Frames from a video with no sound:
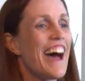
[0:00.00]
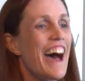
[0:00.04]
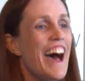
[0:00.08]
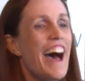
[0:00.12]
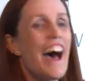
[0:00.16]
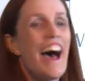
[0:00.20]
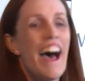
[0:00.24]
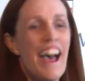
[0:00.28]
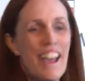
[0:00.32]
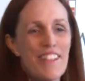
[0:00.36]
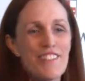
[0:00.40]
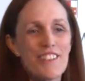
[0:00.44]
a
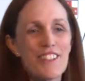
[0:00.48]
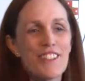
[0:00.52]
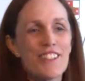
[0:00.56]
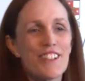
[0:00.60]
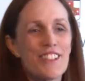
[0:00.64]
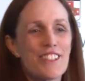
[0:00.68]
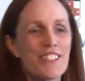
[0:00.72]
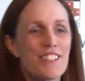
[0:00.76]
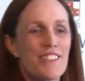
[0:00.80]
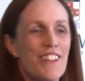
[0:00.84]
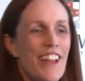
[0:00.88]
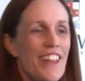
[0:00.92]
few
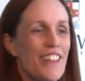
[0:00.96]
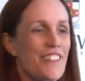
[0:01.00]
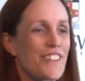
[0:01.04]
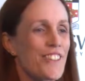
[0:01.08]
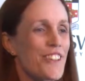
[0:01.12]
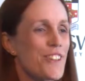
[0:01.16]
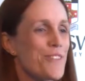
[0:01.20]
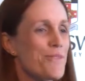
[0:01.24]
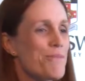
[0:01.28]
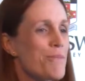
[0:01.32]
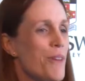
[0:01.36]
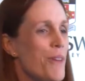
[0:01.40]
nods around the
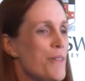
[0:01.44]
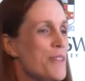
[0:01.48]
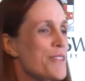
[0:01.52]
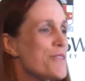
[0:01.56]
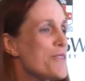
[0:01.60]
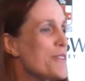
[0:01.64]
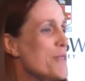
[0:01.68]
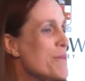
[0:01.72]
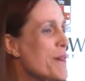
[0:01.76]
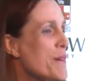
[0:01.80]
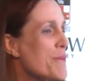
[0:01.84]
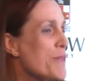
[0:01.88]
room, probably
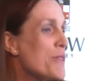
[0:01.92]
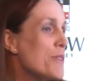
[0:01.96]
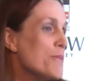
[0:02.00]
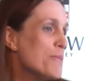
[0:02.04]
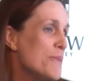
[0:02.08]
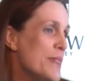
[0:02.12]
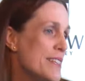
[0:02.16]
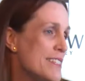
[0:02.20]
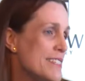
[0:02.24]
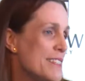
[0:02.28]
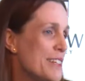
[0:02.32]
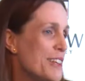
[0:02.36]
from the people who
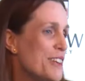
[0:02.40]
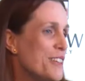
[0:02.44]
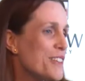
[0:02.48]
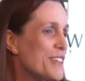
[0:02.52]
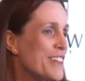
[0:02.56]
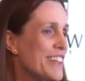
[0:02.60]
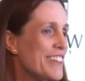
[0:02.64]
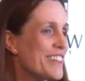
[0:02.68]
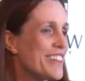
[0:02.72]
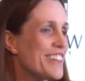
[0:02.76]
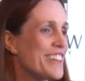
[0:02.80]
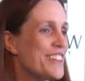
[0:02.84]
missed the
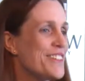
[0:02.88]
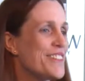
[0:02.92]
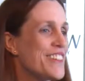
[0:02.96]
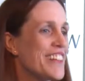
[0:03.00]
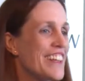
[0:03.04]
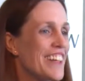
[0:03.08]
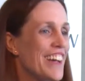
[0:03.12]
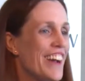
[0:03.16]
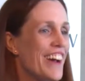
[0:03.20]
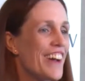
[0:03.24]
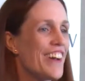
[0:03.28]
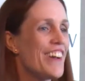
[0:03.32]
gorilla in the
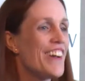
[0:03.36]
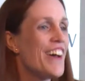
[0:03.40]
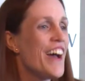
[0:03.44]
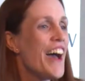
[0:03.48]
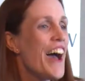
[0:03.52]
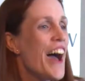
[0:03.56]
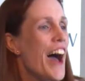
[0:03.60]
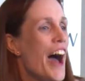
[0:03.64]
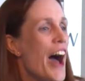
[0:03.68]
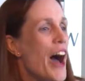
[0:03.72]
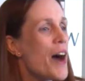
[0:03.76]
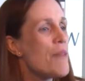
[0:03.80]
video,
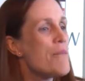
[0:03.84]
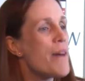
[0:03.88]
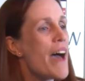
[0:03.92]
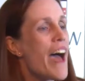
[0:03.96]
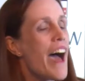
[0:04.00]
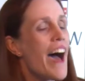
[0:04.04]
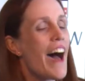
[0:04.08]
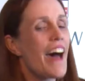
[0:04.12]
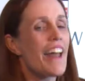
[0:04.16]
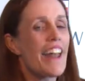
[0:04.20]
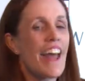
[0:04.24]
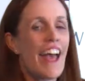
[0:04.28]

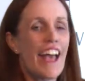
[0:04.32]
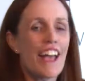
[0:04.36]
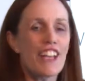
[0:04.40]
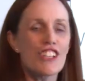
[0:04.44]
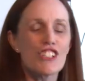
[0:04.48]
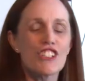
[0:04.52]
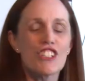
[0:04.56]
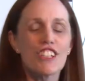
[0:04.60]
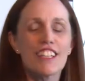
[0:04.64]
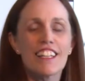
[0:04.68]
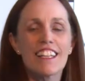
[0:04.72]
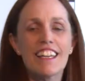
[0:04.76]
about
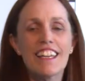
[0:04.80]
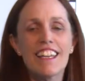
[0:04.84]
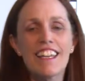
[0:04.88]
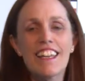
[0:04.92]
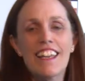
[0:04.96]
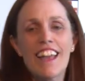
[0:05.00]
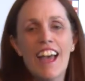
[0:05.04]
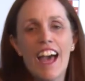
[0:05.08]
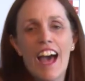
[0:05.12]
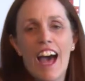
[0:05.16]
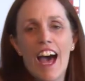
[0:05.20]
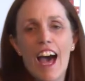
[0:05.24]

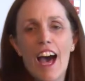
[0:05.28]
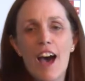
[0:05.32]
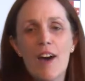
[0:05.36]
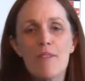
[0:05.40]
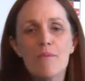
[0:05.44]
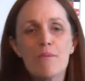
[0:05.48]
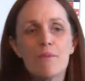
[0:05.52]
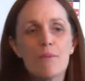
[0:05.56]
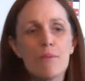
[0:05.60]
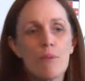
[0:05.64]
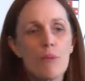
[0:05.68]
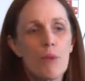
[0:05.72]
actually
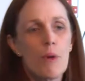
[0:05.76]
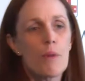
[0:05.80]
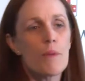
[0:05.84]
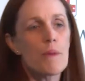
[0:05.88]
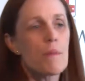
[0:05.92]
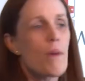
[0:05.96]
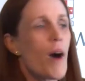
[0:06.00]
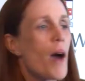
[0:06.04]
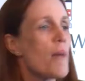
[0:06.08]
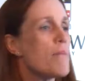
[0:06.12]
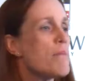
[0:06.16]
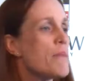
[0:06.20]
what
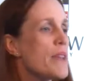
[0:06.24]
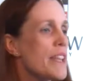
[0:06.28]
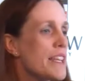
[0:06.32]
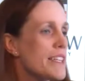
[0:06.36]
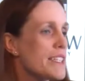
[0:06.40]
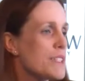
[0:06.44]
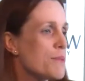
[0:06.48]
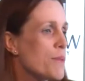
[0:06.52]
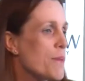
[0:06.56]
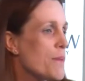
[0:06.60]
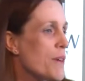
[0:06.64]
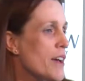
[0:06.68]
we might
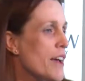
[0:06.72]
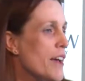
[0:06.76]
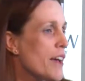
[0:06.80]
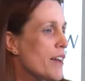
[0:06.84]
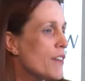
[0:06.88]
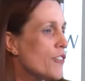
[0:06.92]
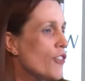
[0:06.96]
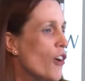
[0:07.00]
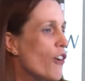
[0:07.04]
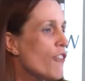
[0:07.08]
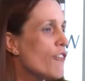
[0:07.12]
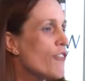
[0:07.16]
miss when
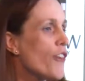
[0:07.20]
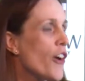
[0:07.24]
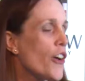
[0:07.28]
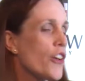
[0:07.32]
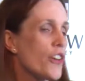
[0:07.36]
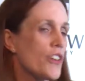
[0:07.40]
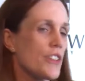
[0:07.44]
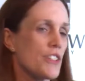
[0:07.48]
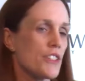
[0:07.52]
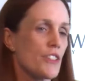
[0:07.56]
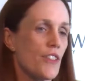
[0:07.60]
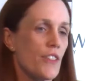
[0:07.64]
we're not
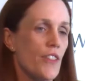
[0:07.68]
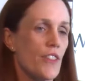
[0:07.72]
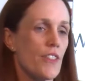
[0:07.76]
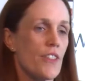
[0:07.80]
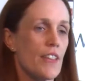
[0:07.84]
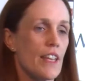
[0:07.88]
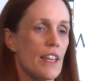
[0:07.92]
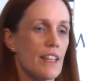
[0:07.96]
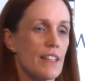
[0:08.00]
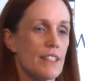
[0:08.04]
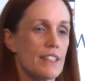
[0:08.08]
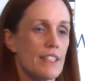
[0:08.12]
focused on the
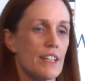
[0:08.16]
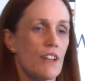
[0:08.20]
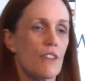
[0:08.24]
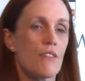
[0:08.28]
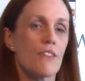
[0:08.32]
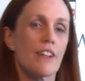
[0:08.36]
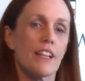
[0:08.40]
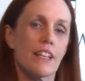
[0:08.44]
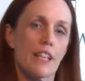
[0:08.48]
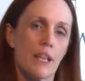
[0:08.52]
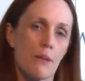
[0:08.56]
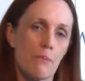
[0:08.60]
things that are
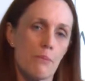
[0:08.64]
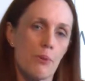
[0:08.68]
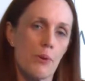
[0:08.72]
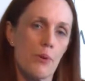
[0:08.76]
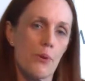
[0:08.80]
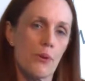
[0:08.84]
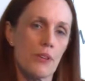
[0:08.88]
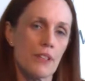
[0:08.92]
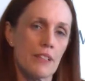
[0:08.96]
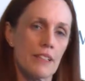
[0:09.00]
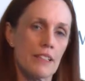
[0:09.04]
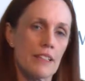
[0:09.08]
really
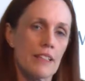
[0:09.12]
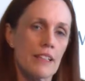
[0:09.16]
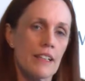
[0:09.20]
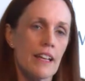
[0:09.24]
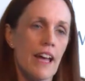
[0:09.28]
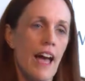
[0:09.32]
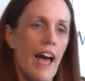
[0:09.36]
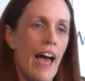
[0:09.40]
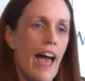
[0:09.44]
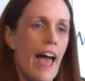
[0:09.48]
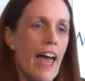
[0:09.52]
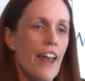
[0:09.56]
important.
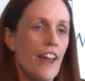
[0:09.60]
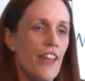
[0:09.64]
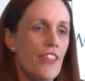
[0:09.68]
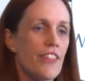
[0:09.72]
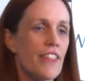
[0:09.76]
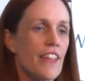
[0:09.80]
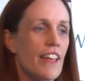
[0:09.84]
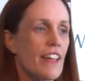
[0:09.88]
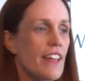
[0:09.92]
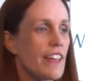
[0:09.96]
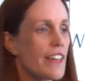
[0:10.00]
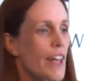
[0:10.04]
And I
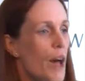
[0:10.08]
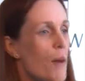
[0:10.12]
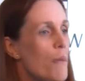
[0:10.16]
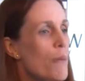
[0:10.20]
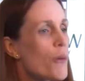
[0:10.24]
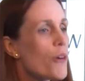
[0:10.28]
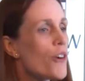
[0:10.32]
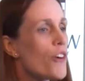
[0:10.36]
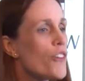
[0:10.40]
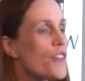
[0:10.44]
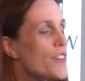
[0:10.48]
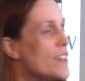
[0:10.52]
think a
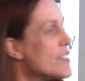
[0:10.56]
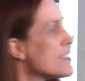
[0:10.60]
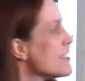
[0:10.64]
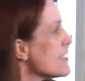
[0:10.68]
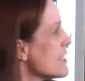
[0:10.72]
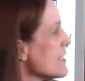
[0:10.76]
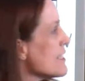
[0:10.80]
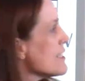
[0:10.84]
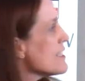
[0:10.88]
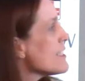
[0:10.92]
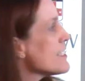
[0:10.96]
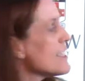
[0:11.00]
number of us
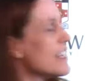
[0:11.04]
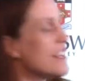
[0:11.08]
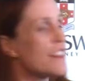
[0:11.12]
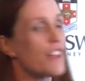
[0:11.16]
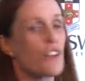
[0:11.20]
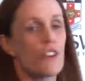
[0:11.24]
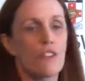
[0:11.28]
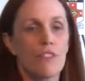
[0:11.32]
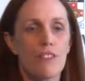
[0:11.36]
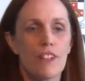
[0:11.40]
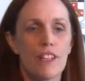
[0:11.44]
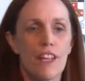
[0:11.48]
didn't see
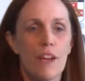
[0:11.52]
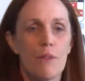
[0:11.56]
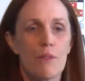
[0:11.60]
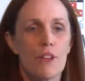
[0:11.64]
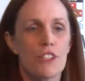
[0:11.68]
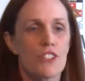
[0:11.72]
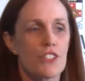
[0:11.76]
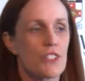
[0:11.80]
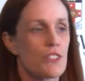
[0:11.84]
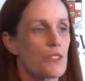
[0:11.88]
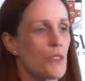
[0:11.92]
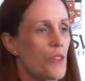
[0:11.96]
the gorilla,
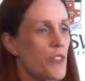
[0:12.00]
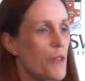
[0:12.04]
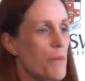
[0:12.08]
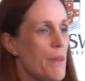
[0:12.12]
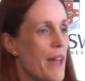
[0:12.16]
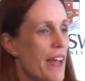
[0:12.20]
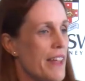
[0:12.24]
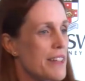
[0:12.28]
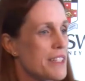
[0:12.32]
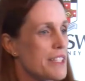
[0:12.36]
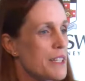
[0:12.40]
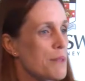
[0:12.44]
we just saw the
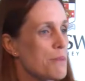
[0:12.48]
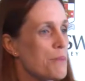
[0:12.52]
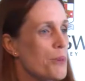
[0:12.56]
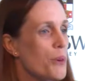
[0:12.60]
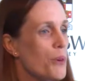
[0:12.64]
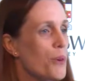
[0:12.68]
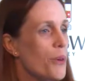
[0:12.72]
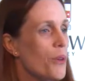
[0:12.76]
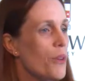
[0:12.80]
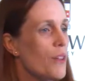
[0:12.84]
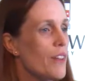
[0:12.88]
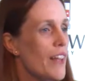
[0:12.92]
bouncing
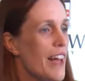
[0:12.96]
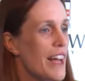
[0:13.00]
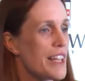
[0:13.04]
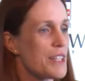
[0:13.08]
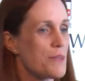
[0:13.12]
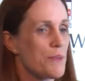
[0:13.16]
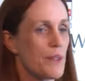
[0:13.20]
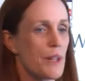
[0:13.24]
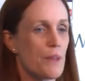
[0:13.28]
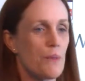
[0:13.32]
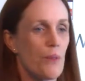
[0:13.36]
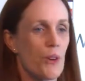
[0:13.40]
ball
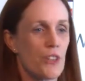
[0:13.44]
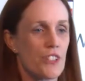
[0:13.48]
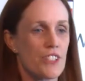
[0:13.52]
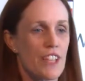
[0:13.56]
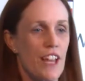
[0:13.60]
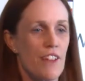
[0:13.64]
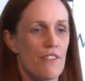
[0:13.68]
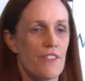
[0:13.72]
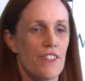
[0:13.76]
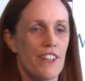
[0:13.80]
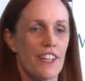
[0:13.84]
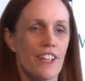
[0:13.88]
as we watched
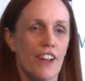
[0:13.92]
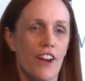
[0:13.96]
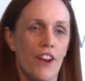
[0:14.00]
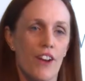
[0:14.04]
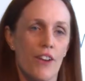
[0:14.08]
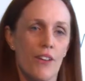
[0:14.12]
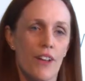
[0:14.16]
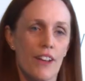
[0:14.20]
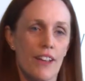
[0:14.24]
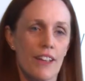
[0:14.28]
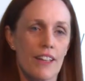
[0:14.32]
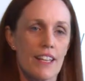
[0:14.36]
that video.
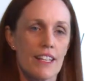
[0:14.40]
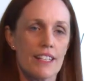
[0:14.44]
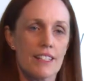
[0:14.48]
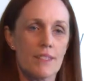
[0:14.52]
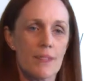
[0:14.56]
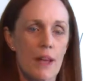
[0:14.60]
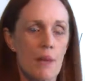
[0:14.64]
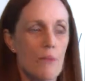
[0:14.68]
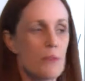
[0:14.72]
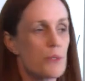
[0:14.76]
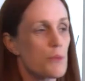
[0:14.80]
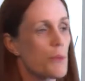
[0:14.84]
And I guess
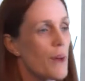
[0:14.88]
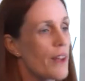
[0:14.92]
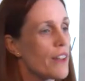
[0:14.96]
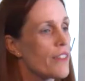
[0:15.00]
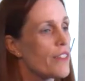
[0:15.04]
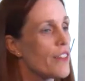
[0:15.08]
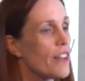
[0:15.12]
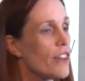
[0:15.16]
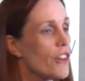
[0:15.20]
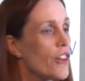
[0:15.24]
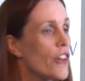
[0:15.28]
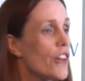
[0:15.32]
that was one
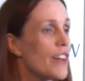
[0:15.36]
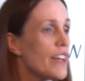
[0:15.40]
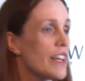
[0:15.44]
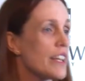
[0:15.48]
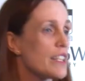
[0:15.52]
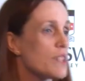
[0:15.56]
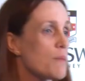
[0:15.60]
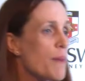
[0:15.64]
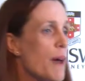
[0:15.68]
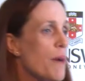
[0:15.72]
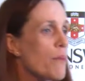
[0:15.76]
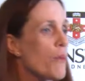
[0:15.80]
of the
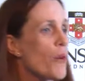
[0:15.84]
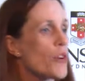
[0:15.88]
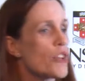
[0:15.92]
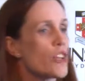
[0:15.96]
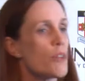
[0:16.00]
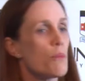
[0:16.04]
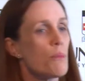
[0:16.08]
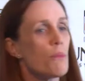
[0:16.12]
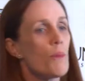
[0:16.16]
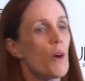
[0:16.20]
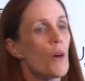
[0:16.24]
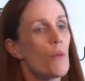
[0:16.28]
learnings about what
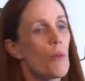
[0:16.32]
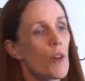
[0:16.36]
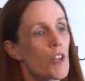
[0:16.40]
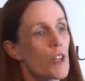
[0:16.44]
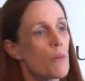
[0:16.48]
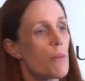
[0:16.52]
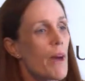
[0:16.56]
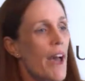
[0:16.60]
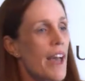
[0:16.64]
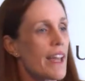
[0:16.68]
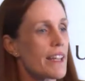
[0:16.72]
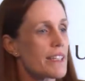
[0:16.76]

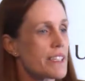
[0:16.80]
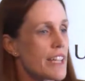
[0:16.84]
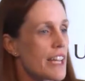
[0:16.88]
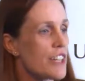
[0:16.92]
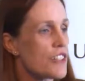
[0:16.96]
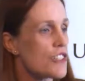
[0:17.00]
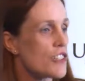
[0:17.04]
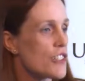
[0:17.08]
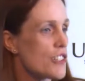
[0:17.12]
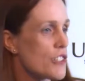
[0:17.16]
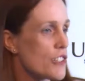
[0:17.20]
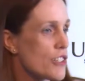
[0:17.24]
you pay
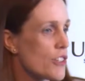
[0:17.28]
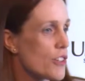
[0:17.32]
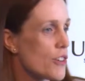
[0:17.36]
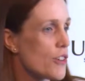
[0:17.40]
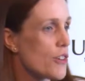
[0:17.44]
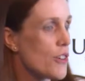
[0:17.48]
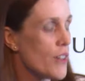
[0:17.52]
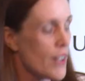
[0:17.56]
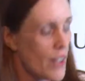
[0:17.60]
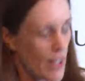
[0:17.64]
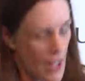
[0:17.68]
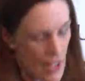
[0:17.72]
attention
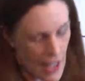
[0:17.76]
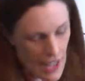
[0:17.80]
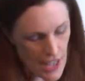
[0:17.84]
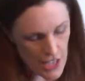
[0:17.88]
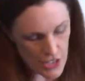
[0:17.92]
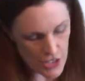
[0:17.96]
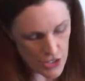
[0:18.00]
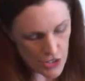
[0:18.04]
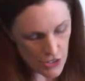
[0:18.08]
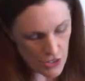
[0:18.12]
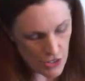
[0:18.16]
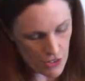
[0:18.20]
to
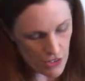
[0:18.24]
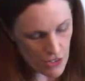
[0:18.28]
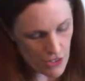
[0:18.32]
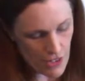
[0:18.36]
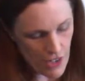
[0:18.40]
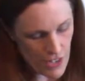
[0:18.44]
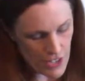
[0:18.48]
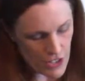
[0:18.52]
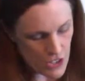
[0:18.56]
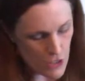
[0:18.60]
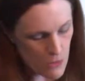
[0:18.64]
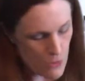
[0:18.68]
as
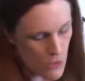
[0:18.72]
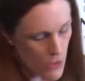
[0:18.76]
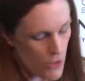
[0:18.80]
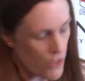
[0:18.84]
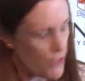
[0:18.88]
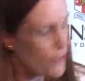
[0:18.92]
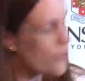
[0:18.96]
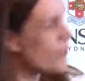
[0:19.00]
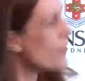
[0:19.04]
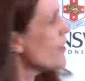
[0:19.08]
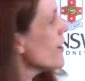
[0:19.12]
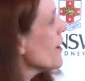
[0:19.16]
you
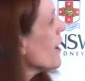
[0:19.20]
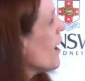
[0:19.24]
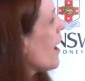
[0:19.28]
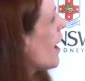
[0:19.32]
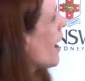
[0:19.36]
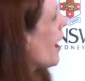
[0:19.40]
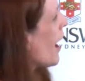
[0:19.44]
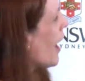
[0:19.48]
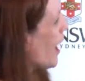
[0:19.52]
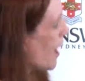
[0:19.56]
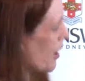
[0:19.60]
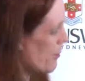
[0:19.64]
move
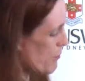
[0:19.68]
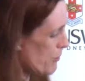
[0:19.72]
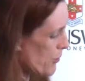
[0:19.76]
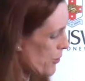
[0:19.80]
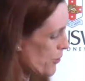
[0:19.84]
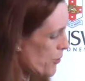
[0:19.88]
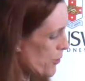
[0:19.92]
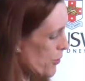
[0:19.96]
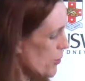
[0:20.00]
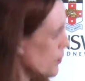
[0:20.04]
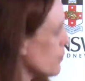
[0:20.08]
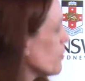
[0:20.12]

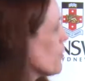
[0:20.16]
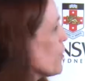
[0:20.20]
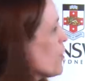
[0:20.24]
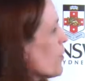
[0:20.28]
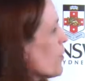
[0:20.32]
through